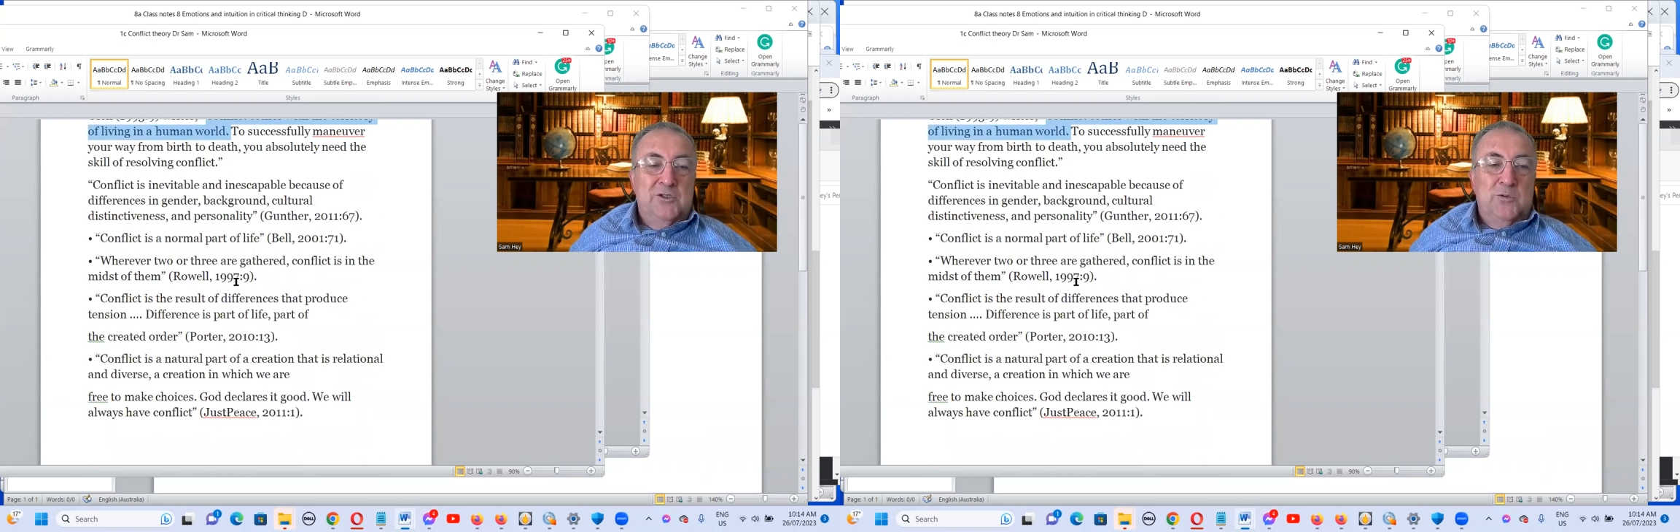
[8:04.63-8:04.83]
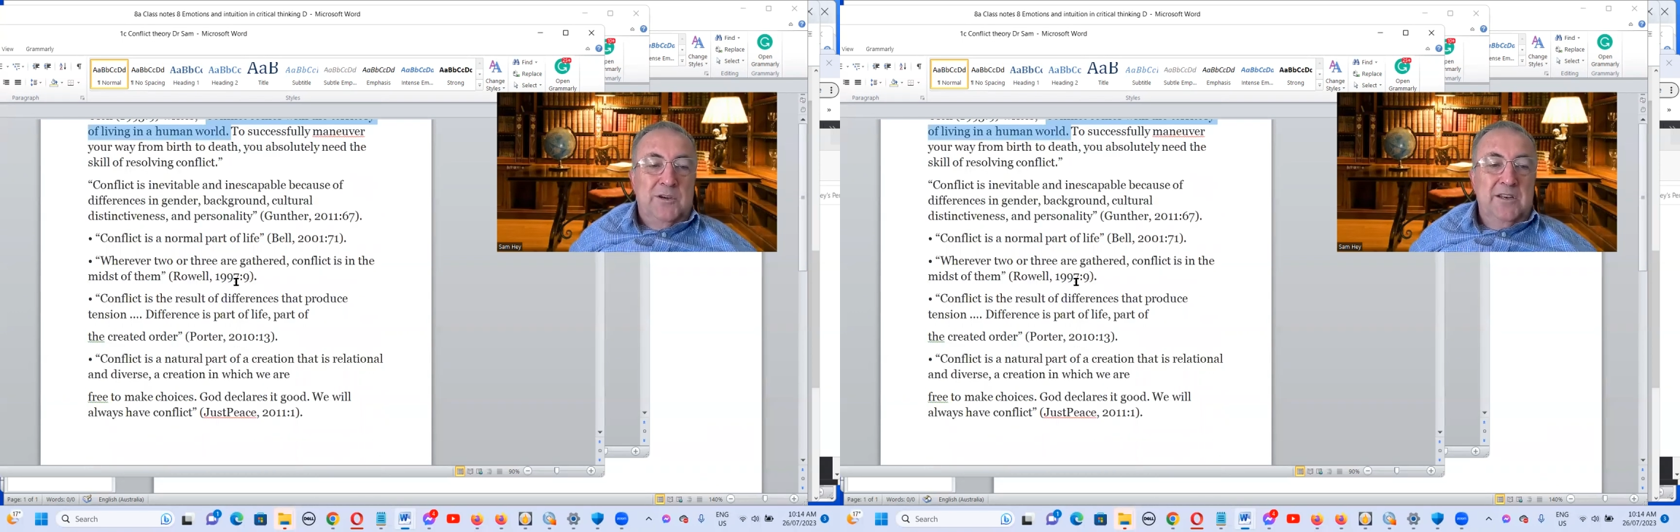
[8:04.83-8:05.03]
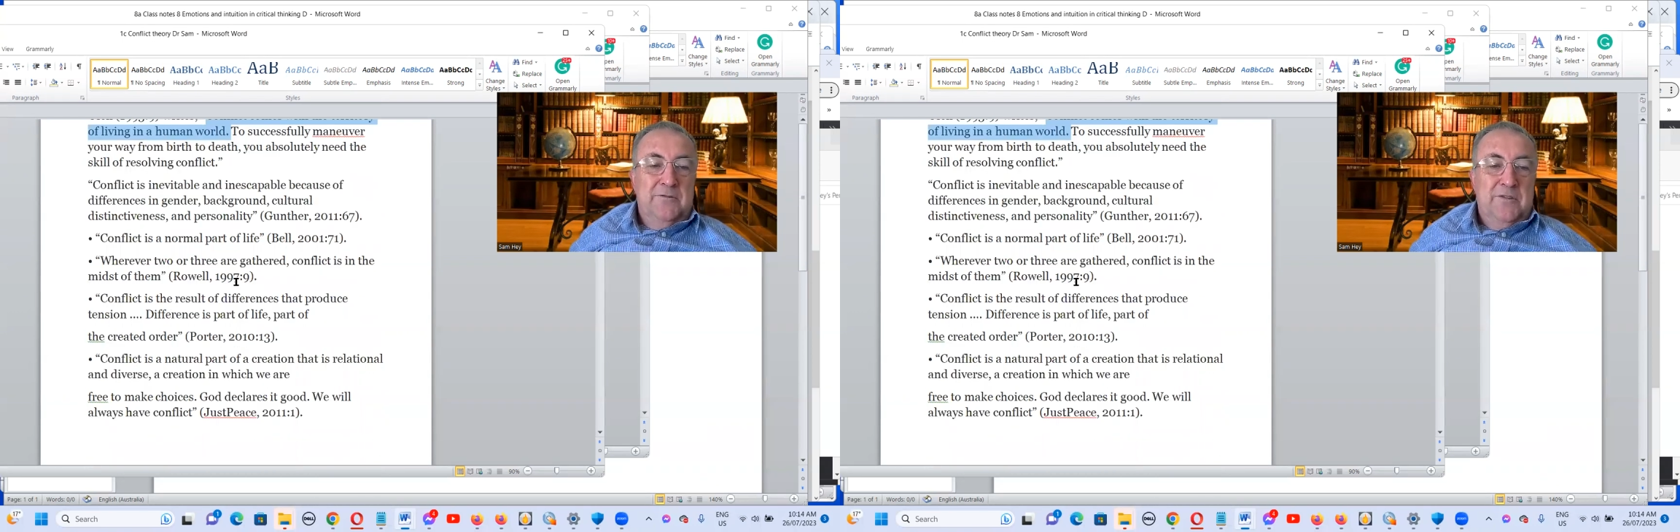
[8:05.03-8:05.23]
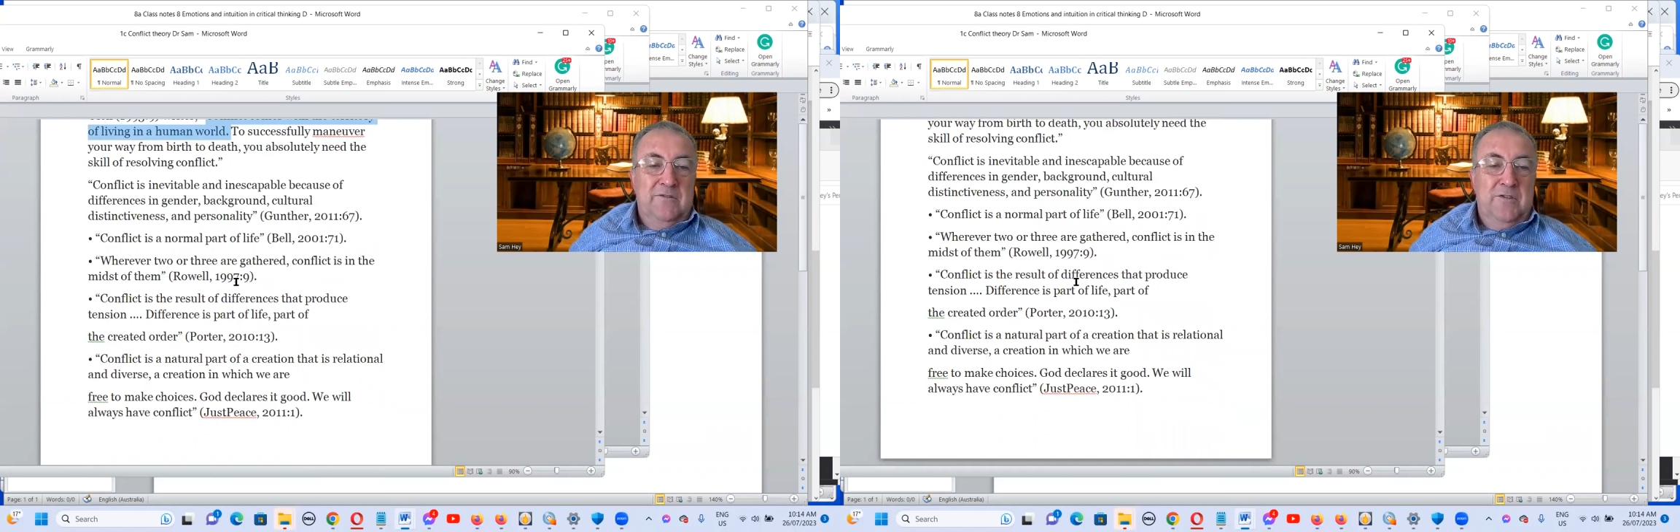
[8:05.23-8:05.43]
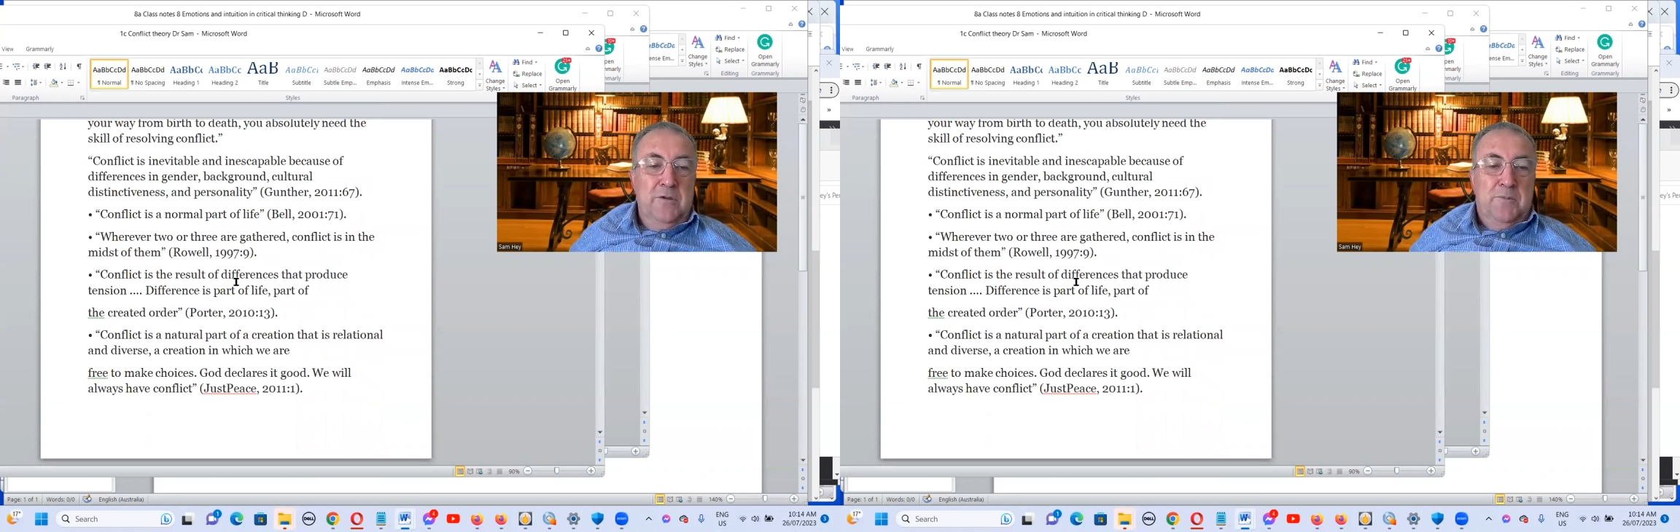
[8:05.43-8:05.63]
20
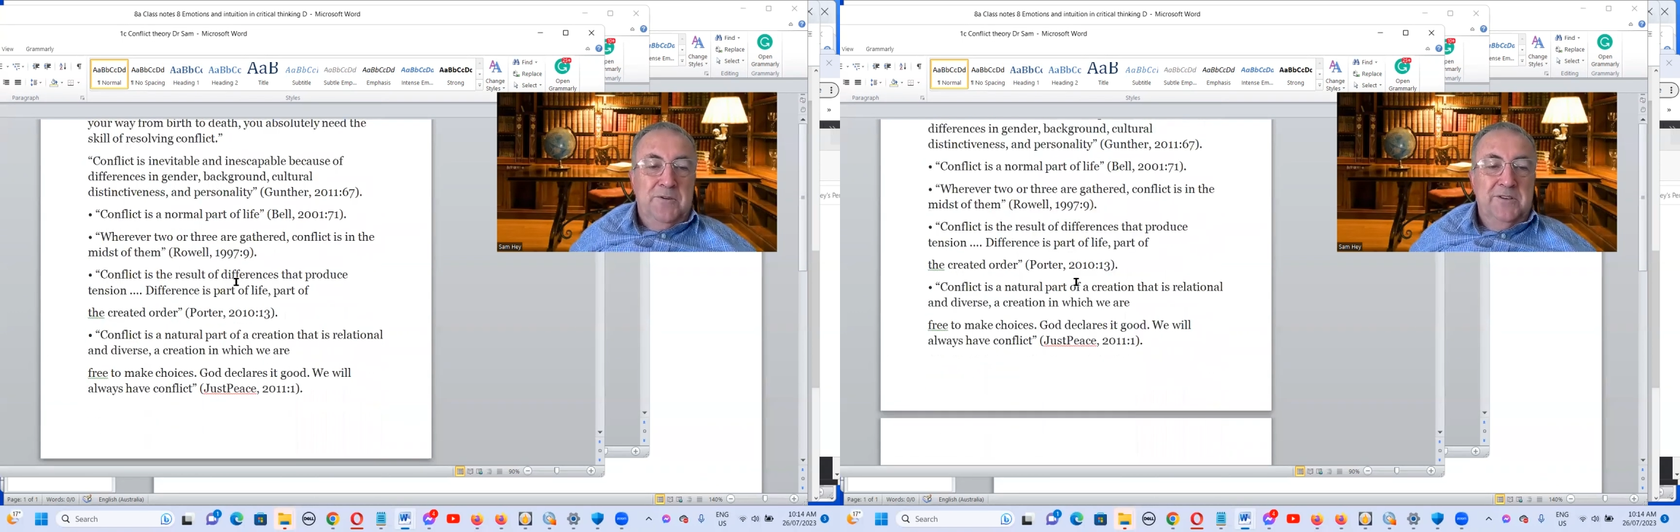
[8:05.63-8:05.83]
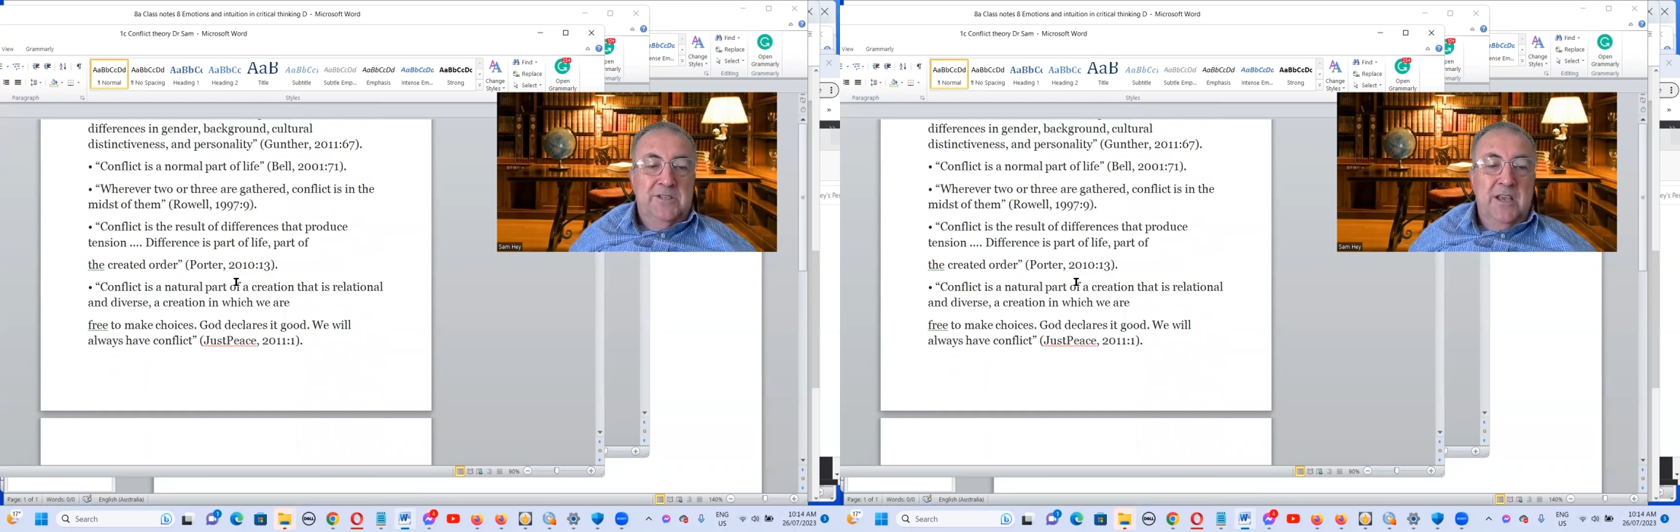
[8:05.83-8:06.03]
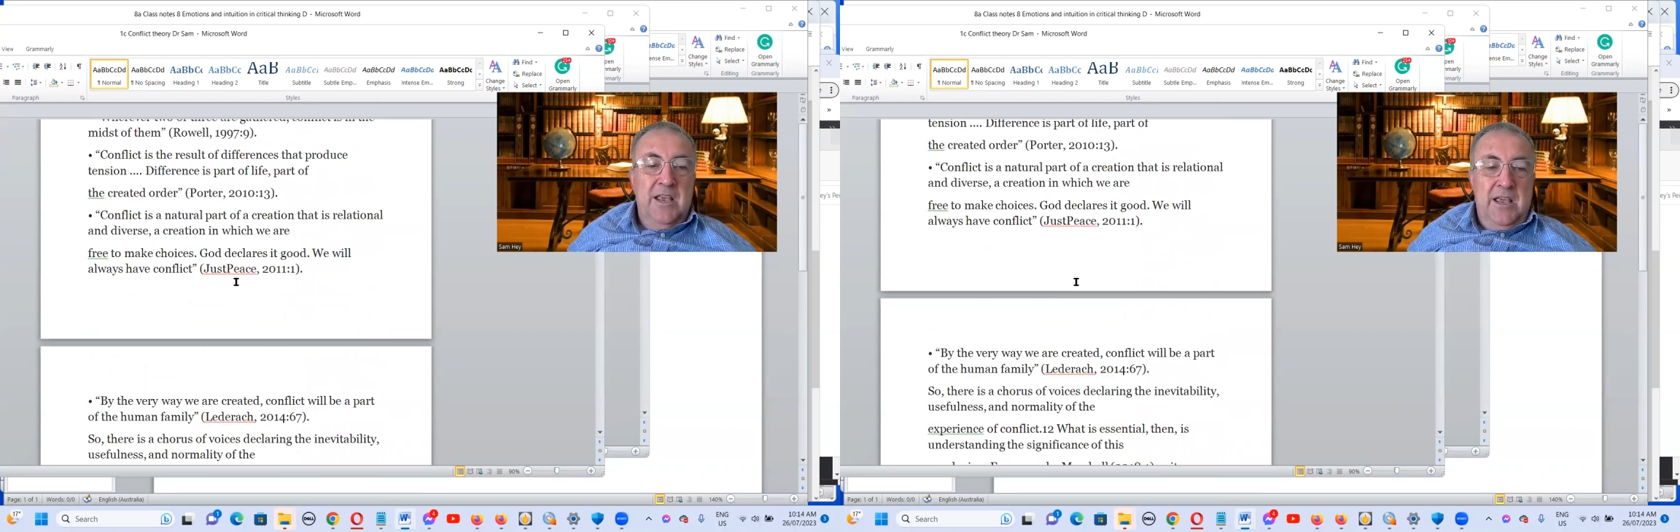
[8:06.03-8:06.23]
different viewpoints.